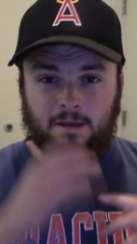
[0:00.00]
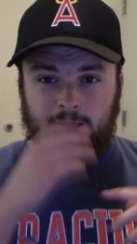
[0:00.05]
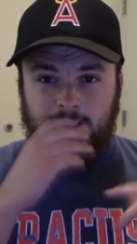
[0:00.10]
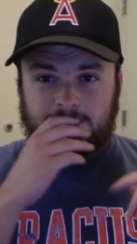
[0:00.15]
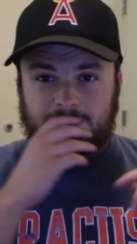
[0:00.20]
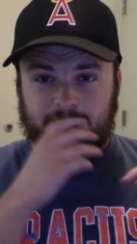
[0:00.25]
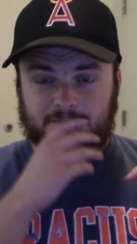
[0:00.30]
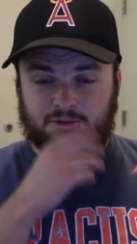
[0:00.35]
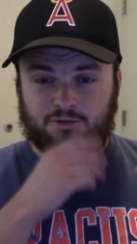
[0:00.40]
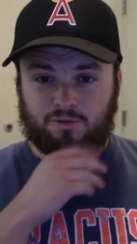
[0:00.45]

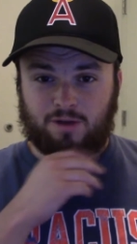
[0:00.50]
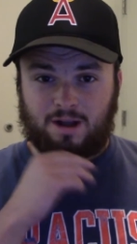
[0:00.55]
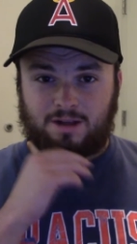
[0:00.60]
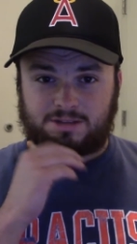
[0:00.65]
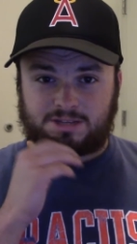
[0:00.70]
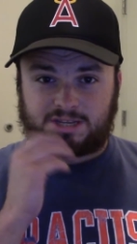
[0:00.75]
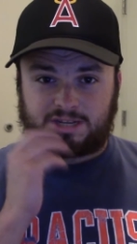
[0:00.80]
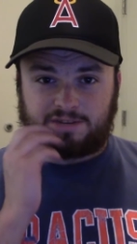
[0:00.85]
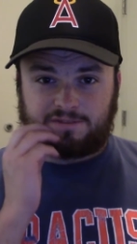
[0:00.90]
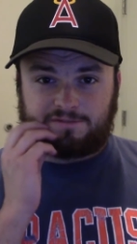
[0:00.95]
So
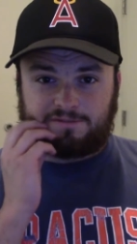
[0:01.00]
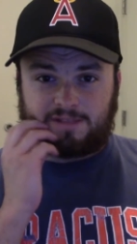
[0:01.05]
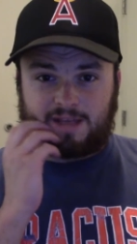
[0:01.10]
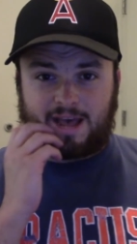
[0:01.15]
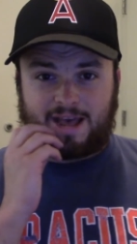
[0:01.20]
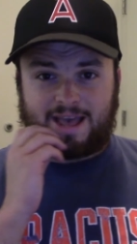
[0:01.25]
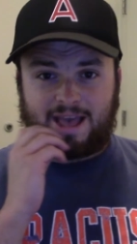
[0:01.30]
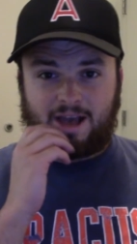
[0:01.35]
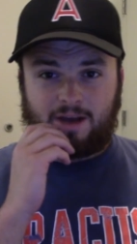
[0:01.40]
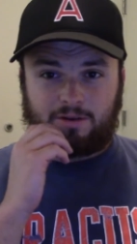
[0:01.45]
Trout's going to
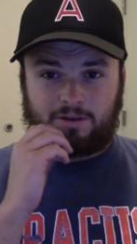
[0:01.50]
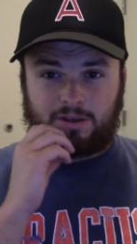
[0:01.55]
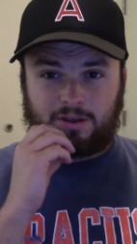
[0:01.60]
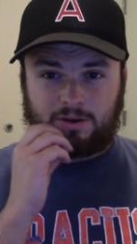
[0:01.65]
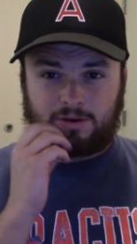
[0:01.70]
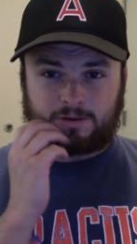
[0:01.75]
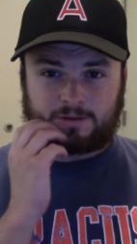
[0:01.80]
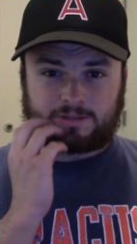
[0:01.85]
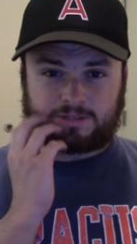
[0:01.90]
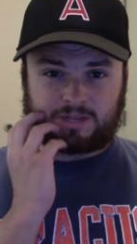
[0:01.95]
fly out
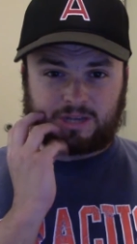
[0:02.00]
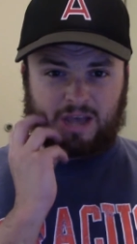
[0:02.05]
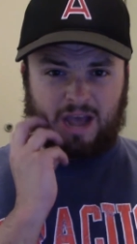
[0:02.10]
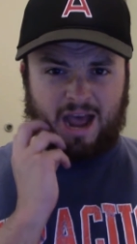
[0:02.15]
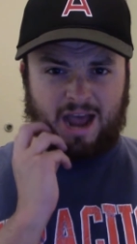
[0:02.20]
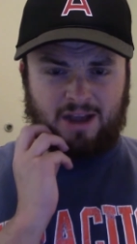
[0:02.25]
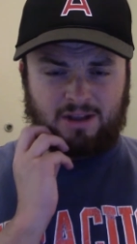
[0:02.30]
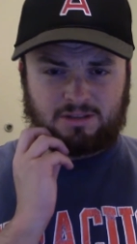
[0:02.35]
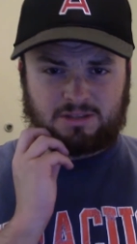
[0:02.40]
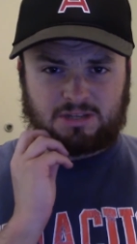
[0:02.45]
here to
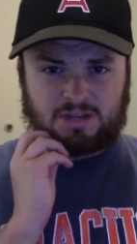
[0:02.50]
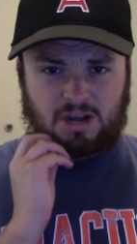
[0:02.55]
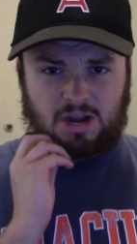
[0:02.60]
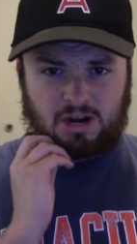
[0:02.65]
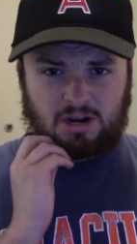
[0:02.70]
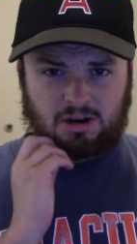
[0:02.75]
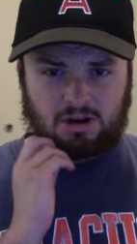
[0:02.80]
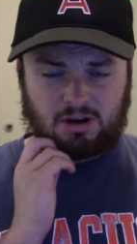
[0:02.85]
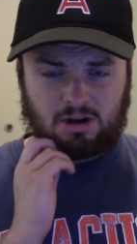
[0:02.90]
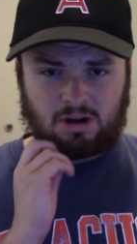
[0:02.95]
Kyle
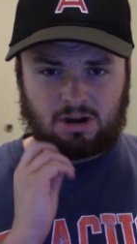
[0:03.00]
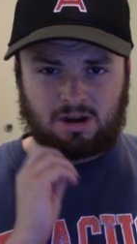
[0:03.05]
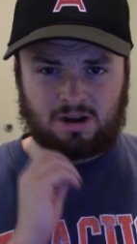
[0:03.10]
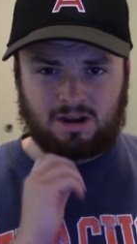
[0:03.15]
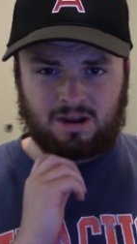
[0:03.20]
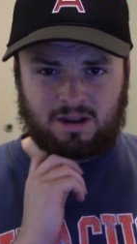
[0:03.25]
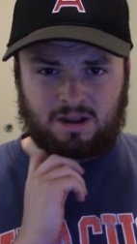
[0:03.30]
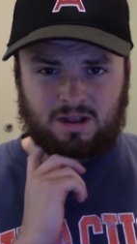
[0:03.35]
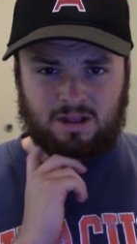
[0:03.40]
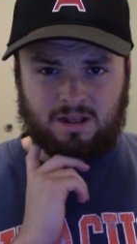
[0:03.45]
Tucker
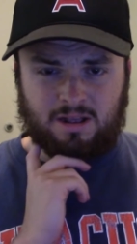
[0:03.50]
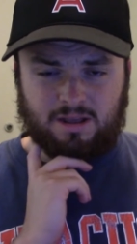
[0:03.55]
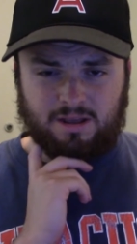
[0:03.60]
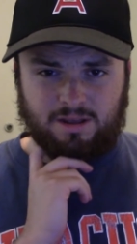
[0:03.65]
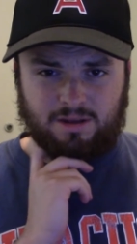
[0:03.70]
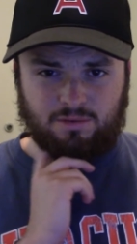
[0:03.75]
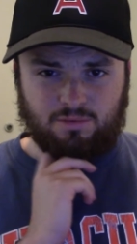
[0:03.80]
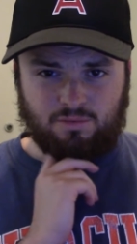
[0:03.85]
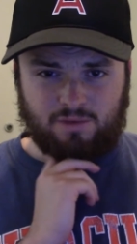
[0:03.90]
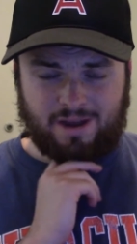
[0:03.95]

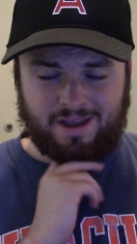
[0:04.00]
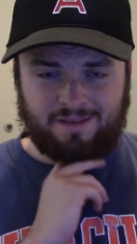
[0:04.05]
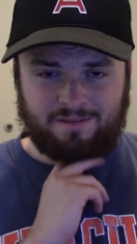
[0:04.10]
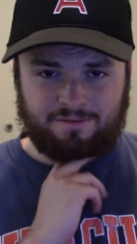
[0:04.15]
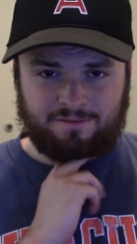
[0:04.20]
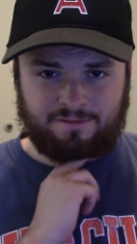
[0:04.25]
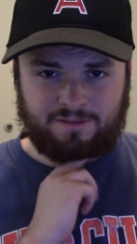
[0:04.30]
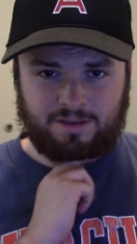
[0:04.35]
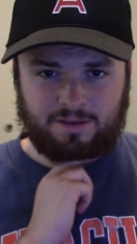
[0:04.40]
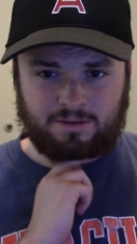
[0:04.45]
in right
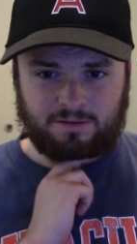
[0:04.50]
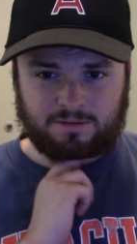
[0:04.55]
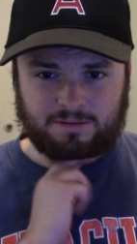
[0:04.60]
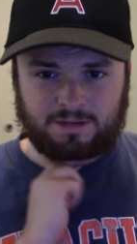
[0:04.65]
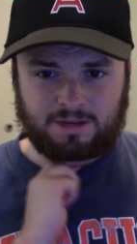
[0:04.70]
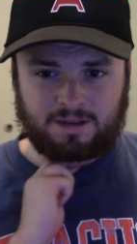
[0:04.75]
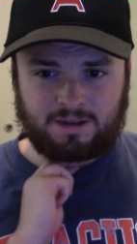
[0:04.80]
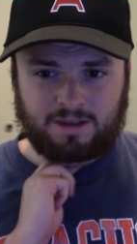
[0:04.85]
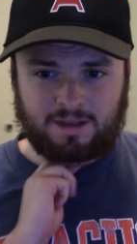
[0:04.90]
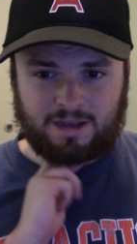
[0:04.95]

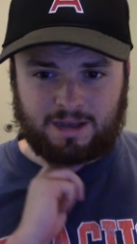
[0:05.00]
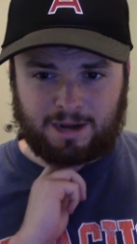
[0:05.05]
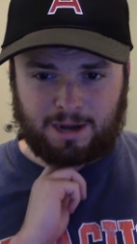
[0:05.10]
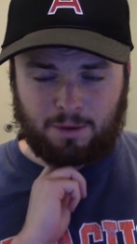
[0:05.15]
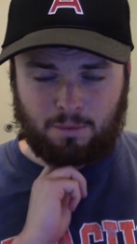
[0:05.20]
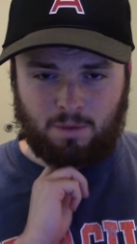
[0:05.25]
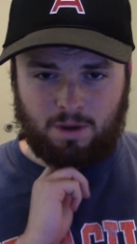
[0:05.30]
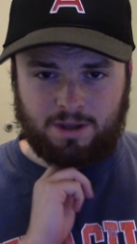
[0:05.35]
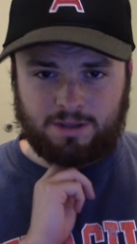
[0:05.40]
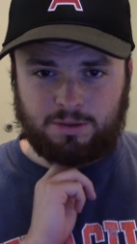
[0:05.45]
field and
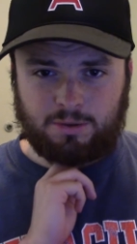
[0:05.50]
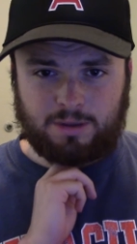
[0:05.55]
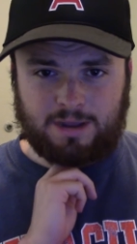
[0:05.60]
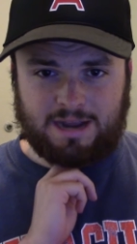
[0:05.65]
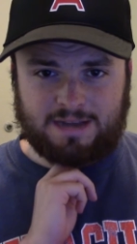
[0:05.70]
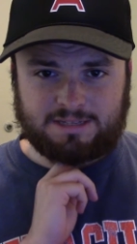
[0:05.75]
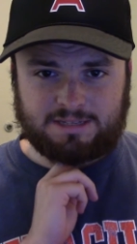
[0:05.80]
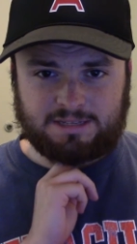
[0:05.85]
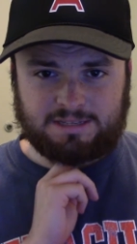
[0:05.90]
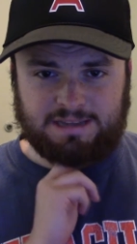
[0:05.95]
I want you
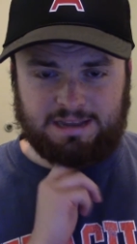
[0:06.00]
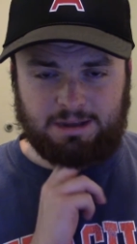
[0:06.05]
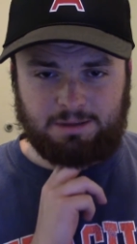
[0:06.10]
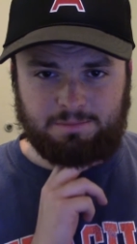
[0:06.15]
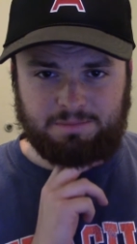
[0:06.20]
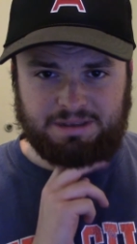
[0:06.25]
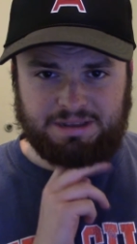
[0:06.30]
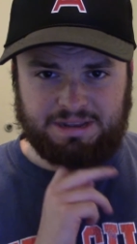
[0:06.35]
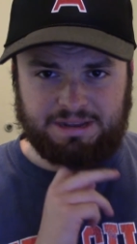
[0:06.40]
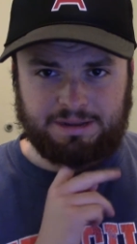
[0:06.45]
guys to tell
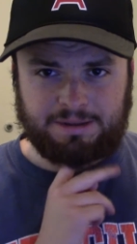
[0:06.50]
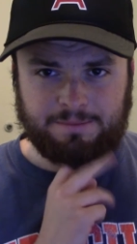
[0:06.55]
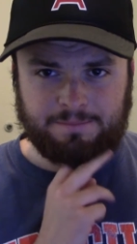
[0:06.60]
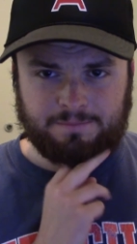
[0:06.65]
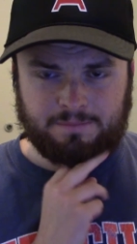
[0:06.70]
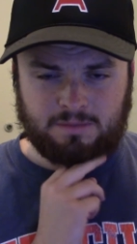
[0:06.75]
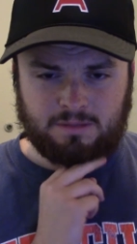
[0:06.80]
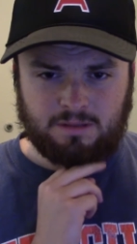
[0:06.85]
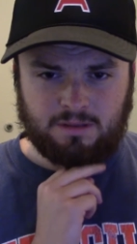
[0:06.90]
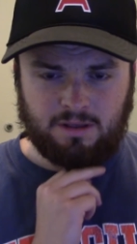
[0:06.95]
me
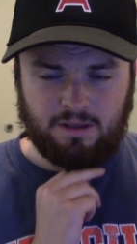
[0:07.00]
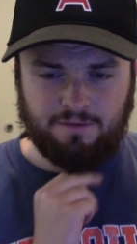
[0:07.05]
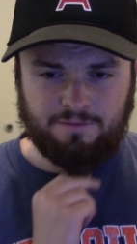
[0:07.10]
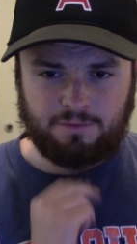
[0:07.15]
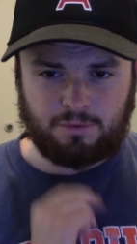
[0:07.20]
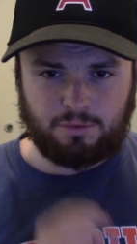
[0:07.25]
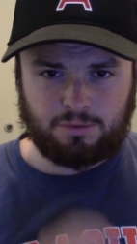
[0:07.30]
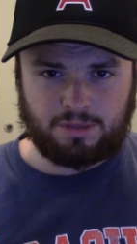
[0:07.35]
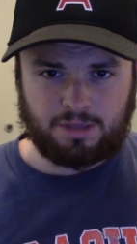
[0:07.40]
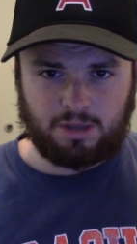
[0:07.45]
if
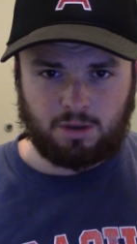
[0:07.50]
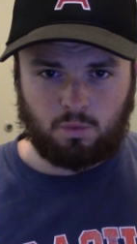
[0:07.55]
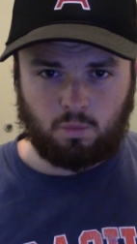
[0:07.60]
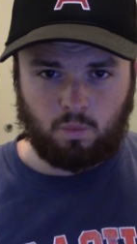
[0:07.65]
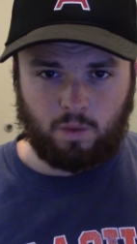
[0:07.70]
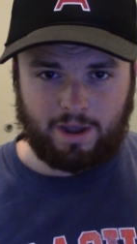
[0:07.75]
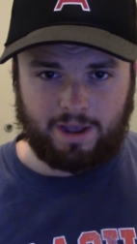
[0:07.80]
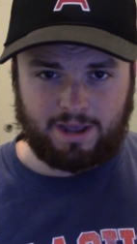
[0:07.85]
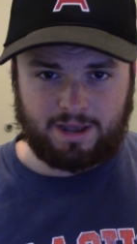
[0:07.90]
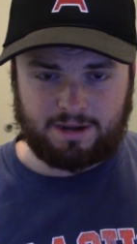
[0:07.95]
you think
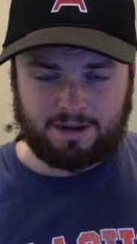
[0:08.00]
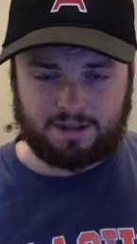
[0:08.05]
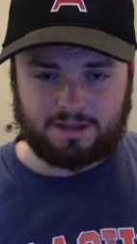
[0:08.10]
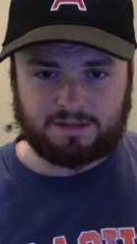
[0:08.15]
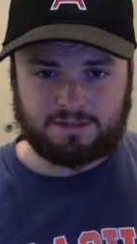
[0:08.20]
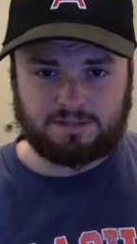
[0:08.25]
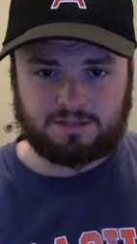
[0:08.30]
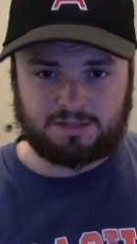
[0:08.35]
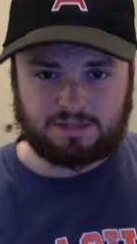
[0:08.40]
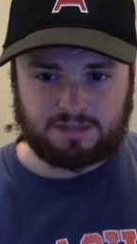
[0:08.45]
Wade
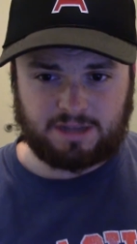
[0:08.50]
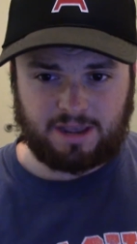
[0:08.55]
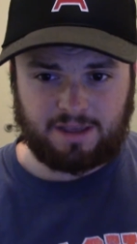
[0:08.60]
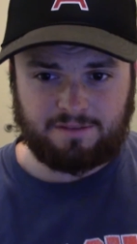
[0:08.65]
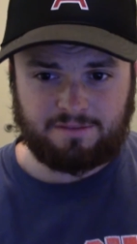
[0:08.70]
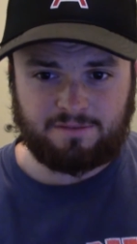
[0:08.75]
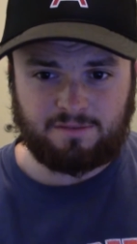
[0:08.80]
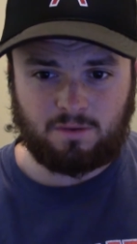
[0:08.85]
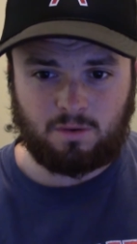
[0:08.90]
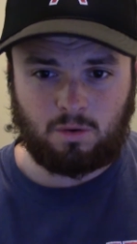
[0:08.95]
is
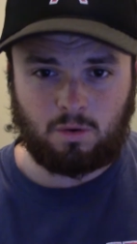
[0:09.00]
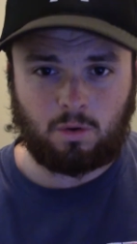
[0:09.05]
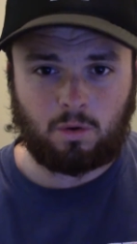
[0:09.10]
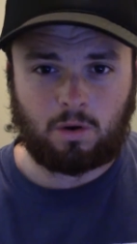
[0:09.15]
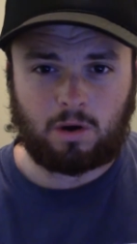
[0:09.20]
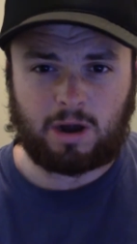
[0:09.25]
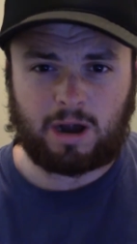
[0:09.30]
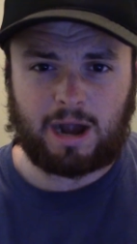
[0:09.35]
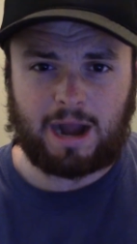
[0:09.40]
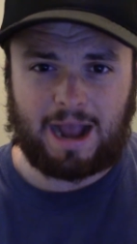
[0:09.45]
safe
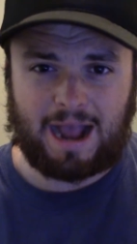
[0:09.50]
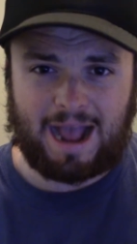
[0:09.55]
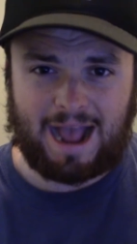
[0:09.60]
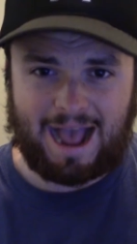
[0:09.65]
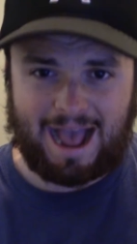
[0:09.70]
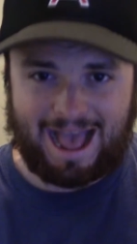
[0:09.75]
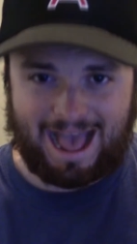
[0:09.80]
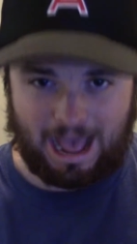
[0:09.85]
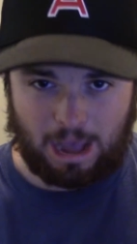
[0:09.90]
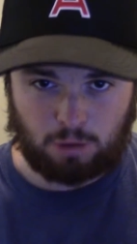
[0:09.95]
or
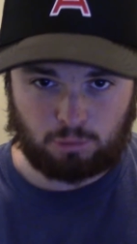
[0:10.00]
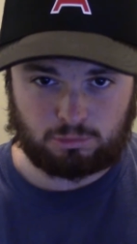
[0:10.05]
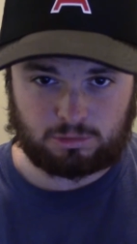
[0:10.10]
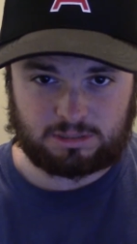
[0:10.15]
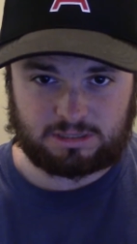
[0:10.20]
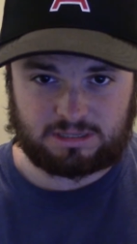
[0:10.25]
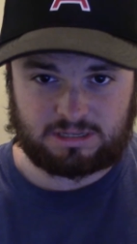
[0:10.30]
out.